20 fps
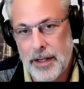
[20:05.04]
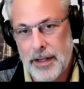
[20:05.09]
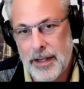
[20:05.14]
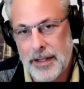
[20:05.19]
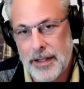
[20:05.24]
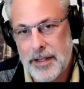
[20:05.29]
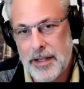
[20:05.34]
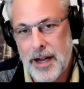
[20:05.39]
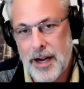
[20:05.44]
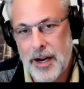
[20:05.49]

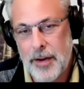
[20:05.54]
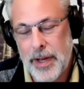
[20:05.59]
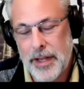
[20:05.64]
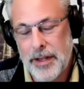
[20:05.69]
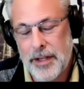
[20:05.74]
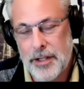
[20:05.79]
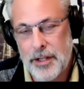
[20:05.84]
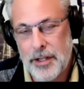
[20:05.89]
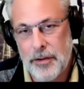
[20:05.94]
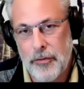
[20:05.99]
let's talk about
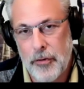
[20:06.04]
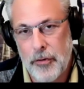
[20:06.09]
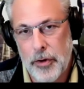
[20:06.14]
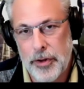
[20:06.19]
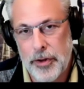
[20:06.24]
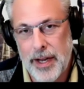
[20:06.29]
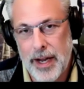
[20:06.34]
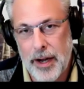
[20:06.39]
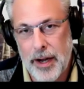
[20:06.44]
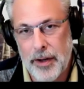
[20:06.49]
the 2 fourth
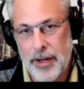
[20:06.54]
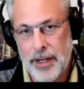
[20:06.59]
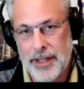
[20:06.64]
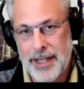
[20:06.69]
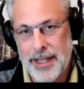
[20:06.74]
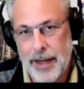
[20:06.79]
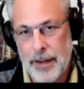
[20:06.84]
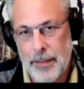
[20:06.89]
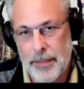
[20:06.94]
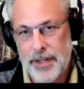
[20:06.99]
down
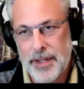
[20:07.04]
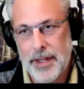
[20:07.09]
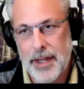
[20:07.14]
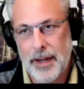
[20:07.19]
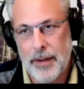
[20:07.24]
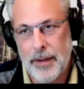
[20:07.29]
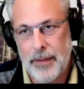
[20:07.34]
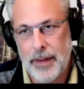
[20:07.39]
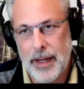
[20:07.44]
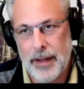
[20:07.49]
attempts
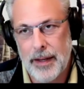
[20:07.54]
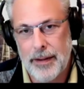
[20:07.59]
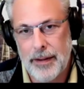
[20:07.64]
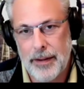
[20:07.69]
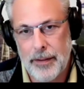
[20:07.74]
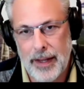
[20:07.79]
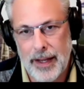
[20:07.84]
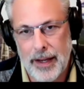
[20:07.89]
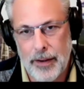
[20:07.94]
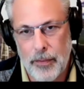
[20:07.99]

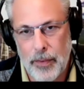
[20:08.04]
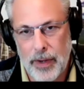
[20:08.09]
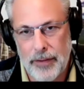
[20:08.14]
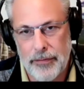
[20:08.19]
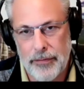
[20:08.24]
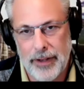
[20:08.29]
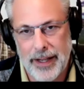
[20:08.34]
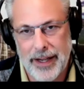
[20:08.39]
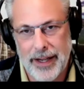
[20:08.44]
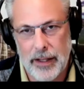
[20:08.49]
that we
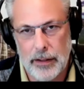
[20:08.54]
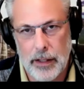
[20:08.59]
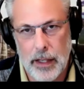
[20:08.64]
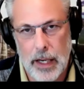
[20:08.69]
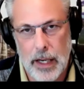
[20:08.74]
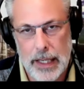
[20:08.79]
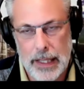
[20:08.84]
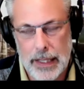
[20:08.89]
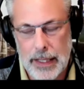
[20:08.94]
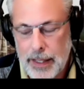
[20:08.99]
flailed
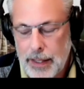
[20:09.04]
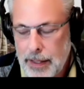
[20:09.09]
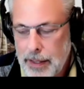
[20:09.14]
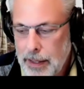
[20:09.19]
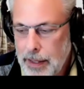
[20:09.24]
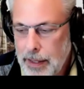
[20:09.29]
on. I